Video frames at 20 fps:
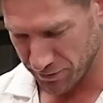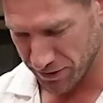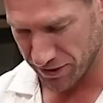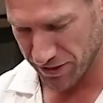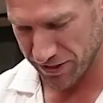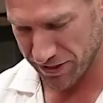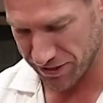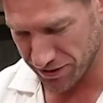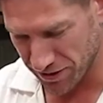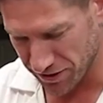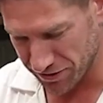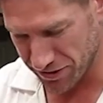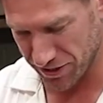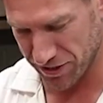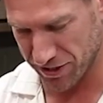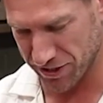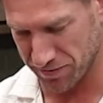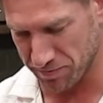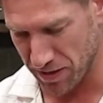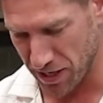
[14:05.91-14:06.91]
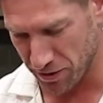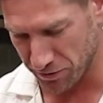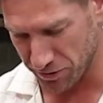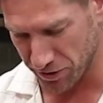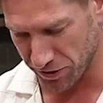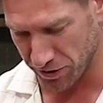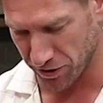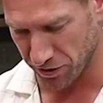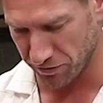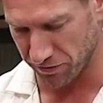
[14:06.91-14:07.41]
When I start to smell
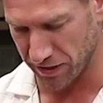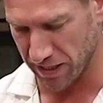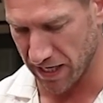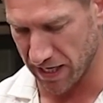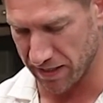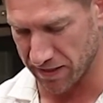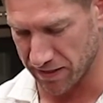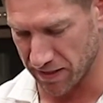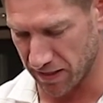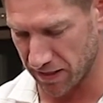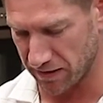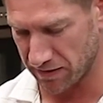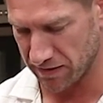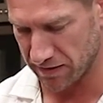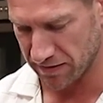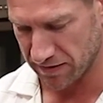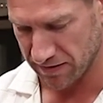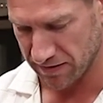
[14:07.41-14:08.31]
the coriander,